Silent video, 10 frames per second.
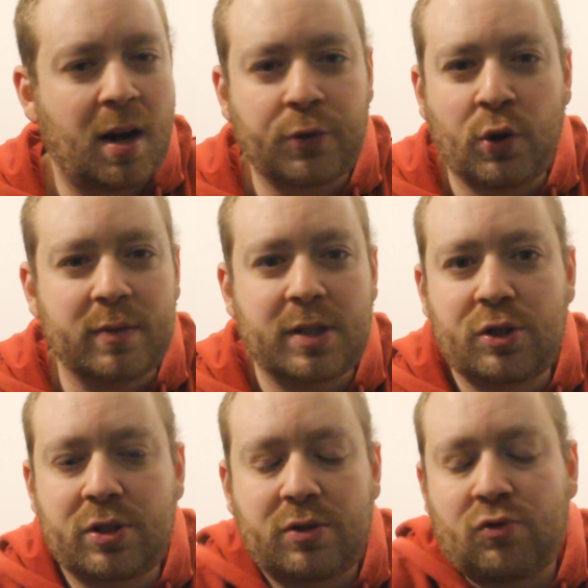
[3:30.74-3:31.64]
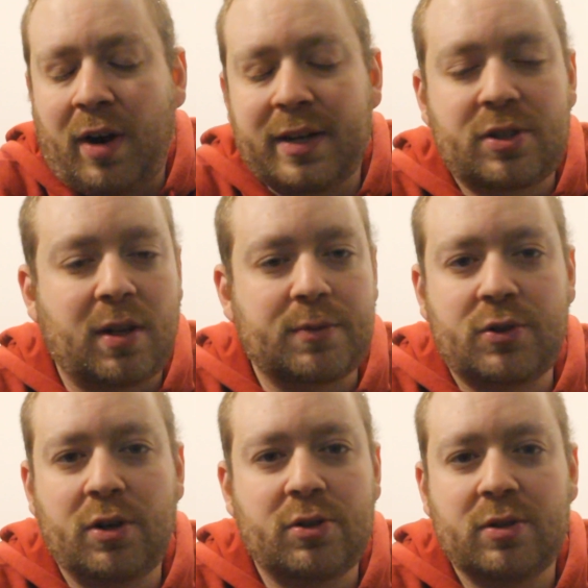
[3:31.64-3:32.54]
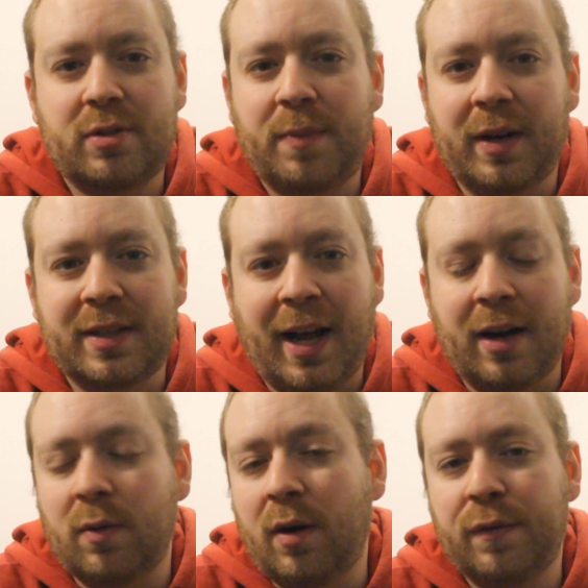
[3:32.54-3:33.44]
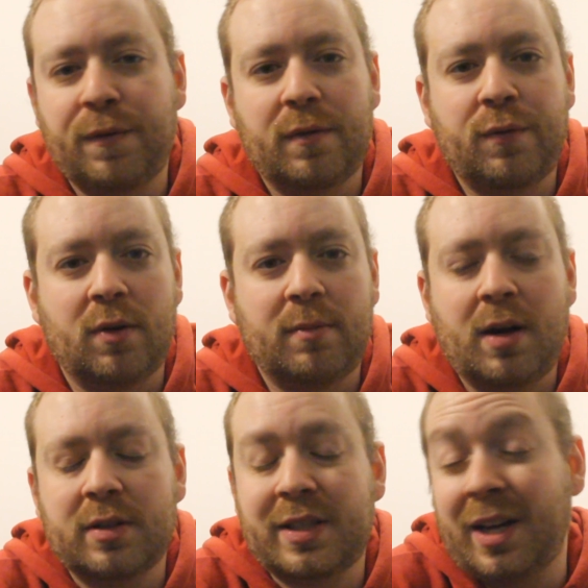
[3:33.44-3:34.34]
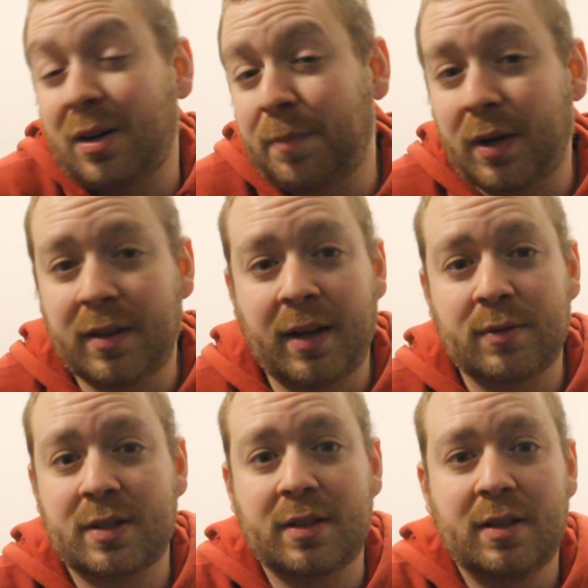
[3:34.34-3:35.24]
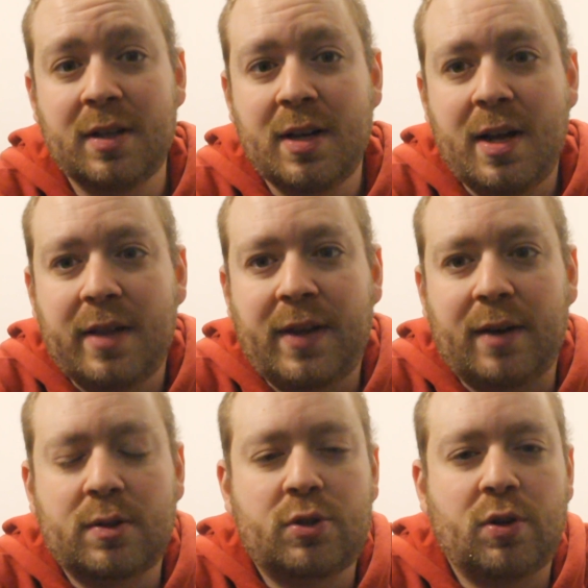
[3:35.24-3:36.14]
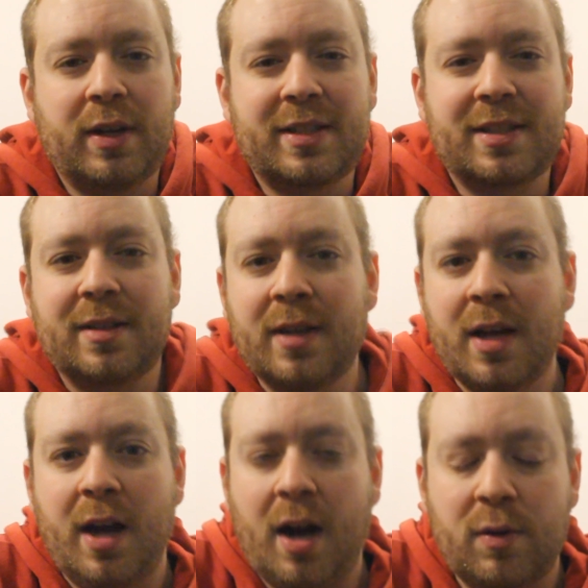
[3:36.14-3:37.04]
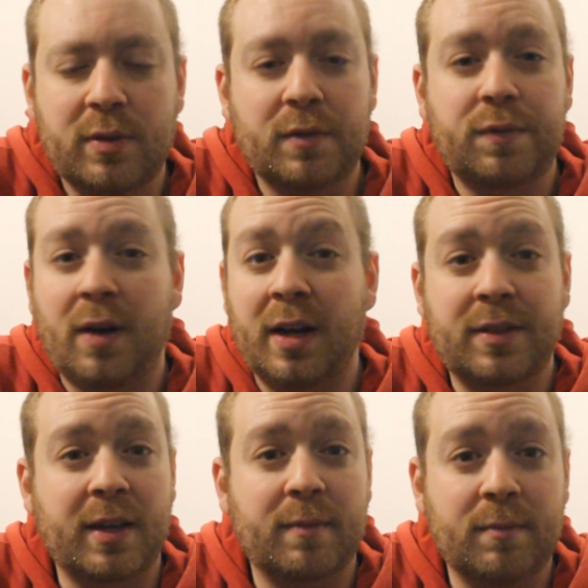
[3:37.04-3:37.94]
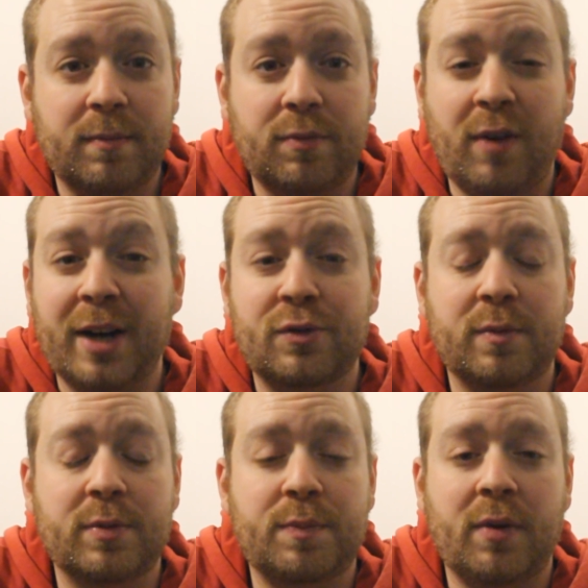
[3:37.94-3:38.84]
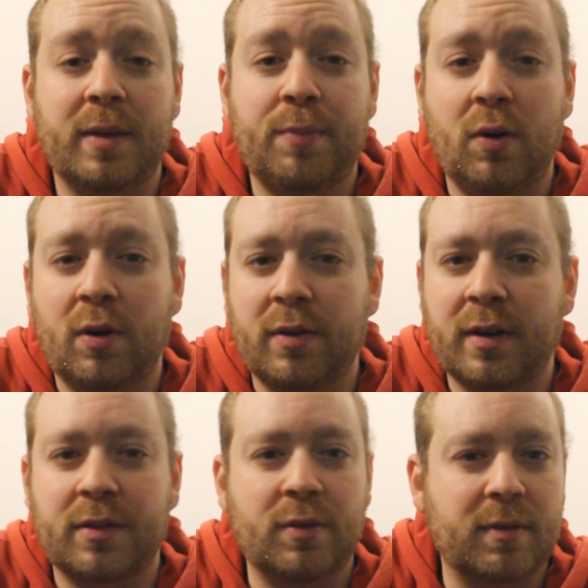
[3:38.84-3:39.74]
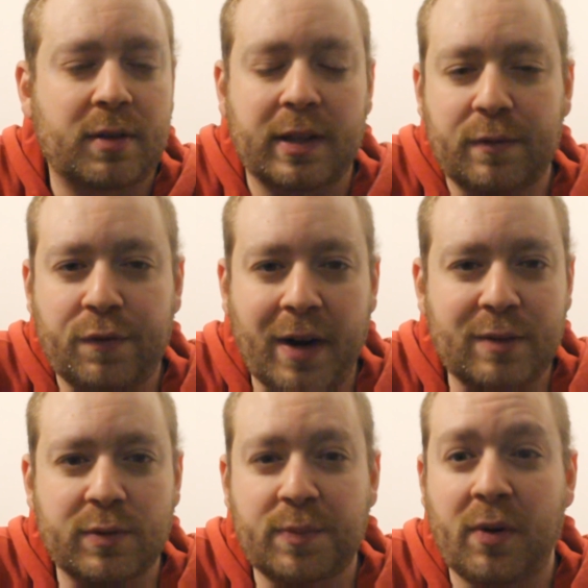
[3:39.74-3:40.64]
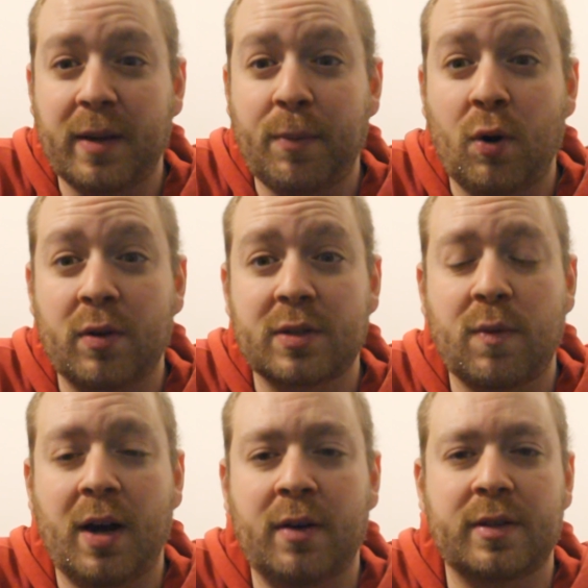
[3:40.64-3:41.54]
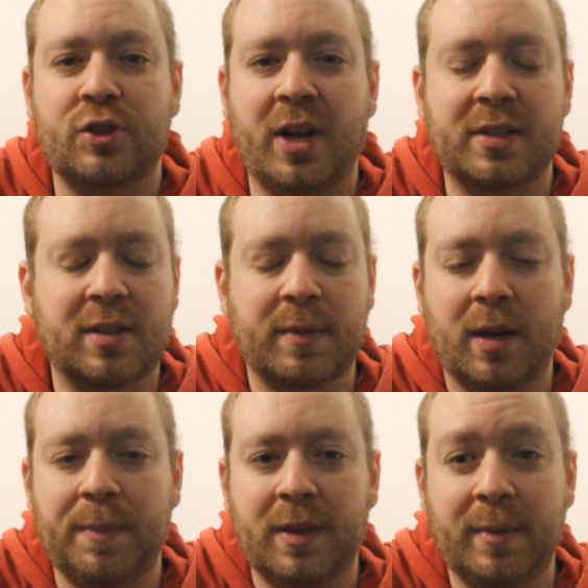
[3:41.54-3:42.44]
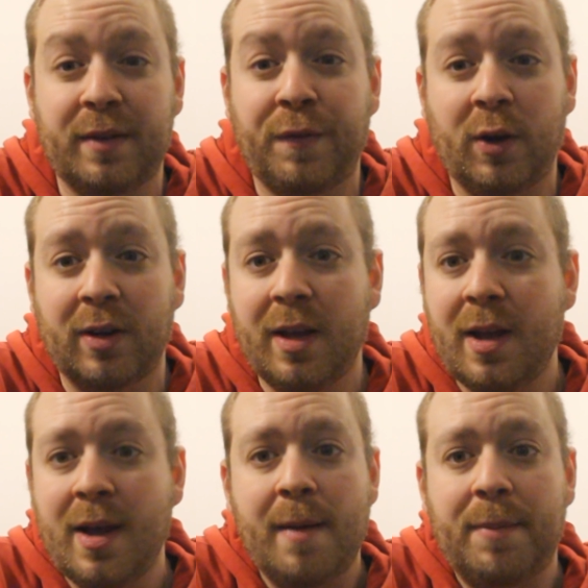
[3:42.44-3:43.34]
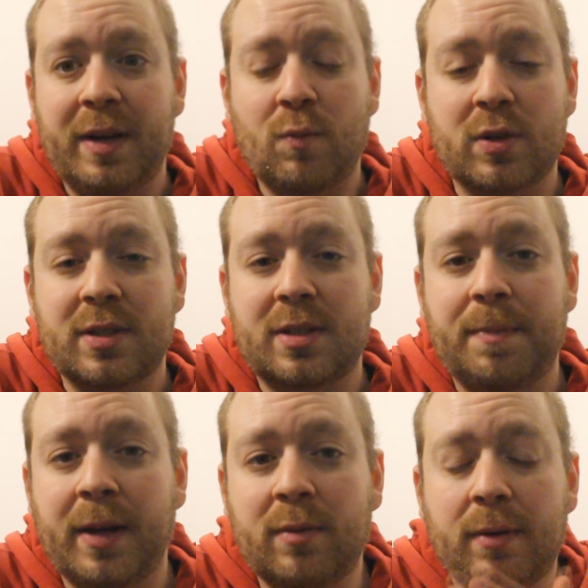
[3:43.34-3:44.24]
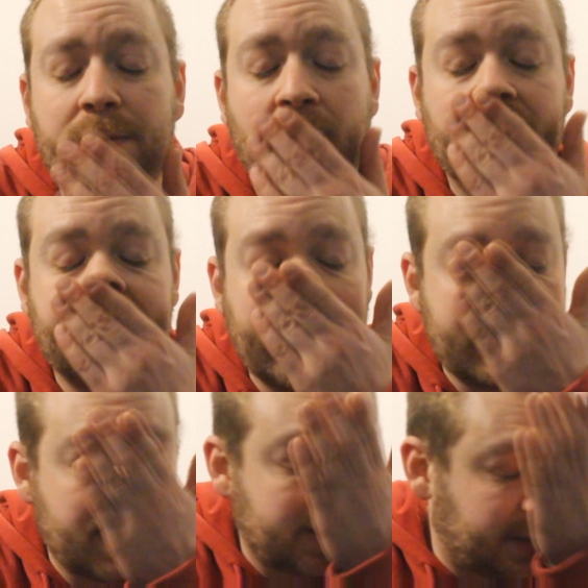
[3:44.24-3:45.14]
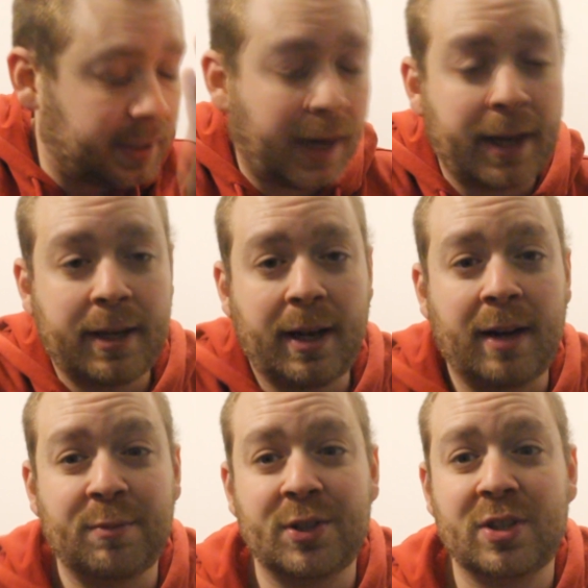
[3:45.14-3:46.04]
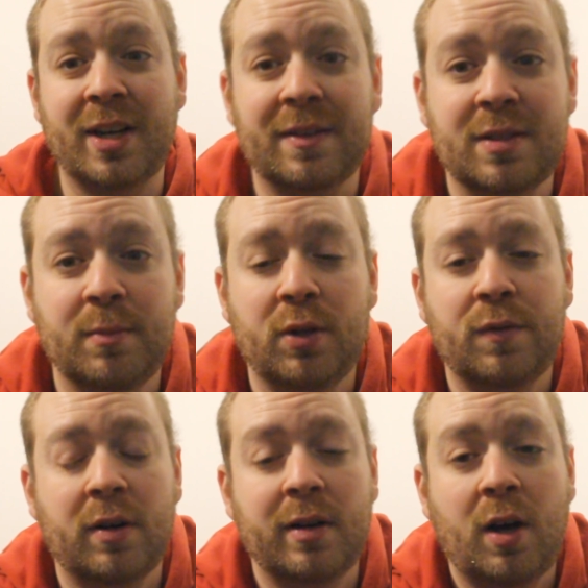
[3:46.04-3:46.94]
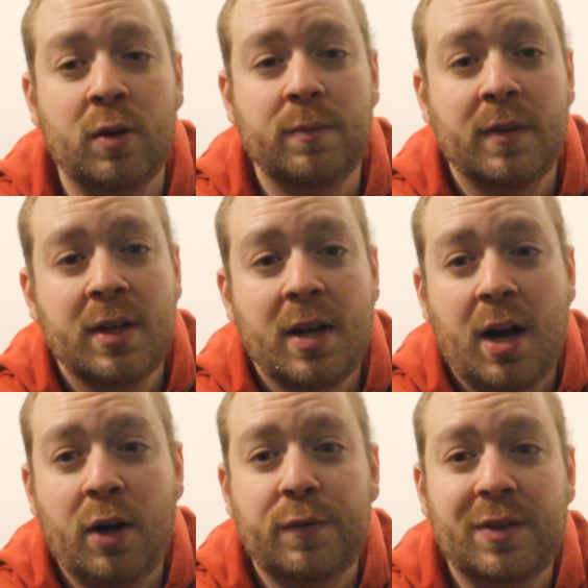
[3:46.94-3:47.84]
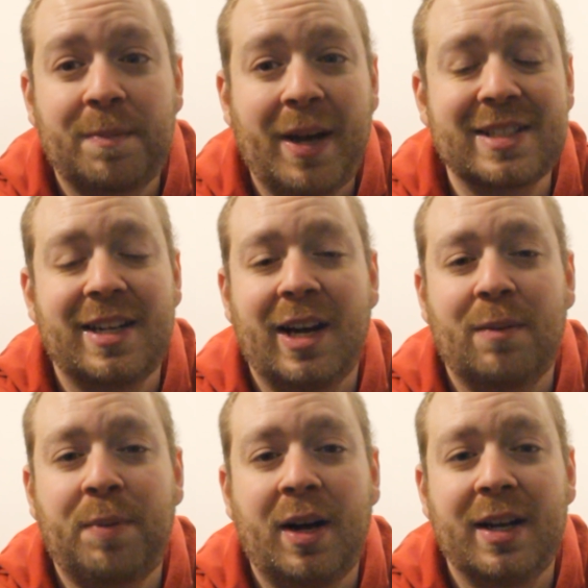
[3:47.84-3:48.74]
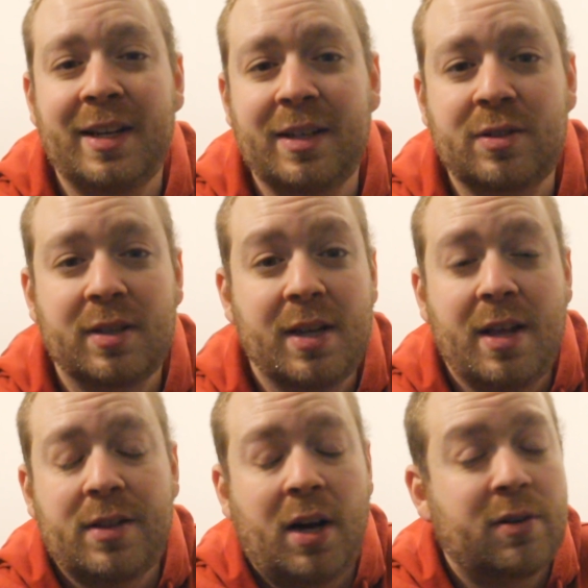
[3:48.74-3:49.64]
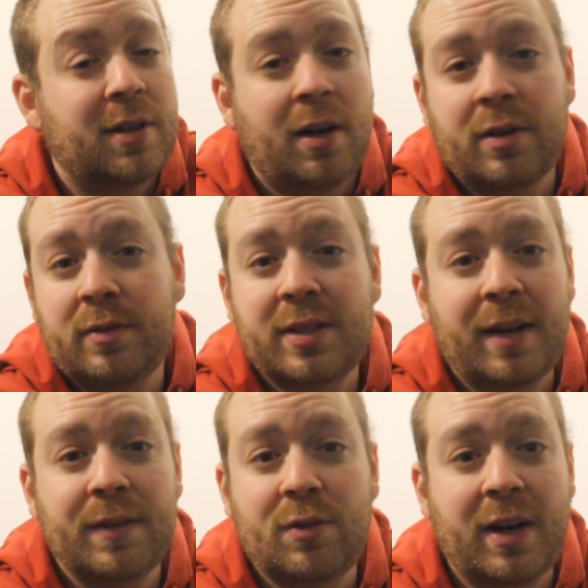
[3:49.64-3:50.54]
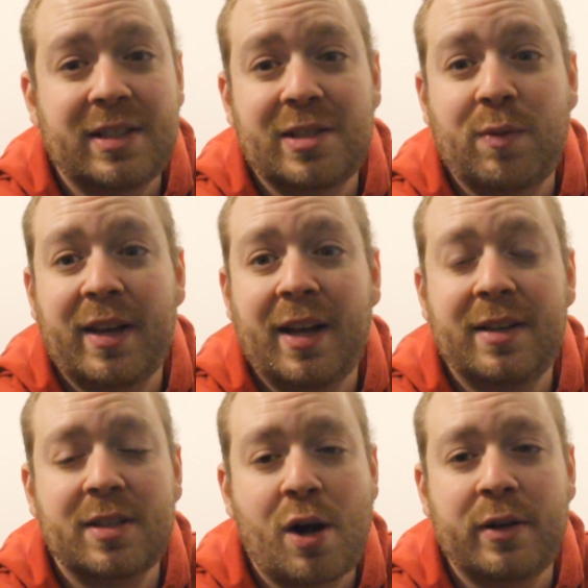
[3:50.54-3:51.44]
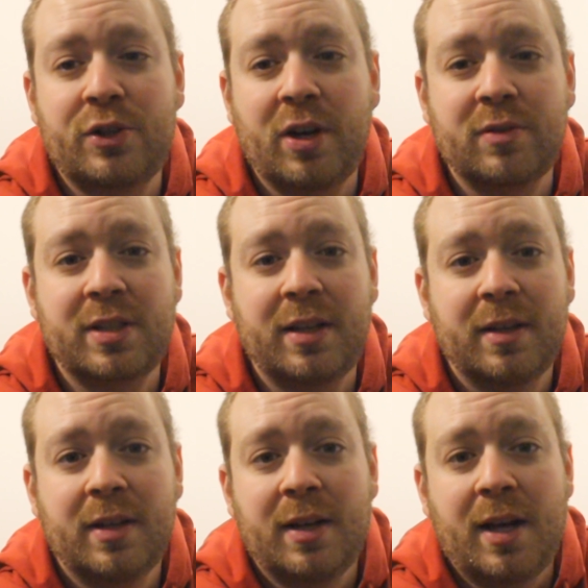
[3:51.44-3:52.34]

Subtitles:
I thought it was a strange substitution to bring Dallo off for Martial, but that was the choice. I think Rashford was pretty poor, and I think Fred was pretty poor as well. I'd have changed something up in the midfield, but it wasn't to be. We've got beaten today, and we're just gonna have to move on and hope for the best now. But it is the only saving grace this weekend is only Chelsea,